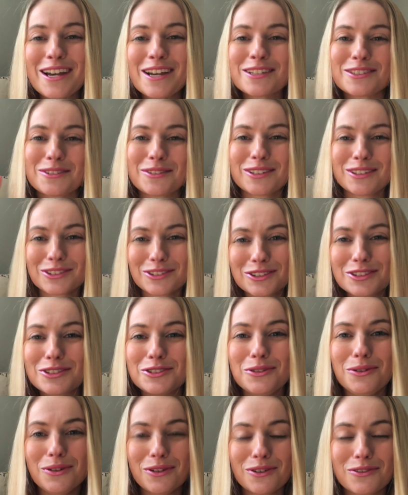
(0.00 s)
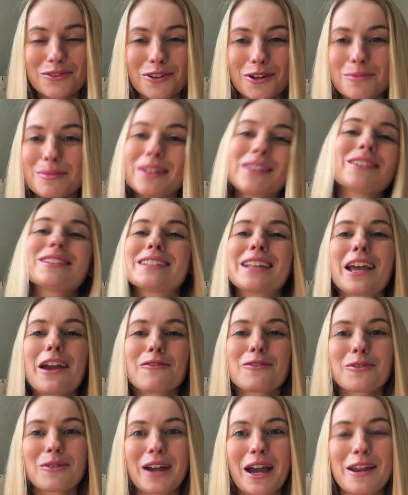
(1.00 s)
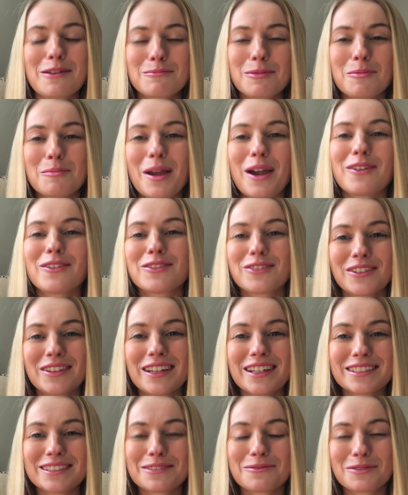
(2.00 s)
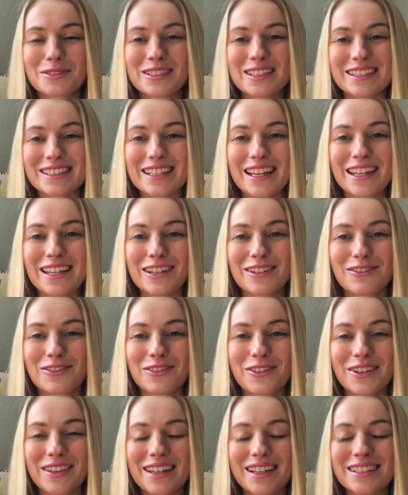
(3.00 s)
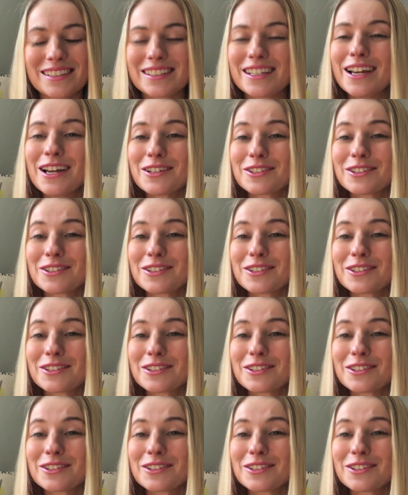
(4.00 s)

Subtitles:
So it looks uniform. It looks like everyone kind of prepared for this and was excited for this.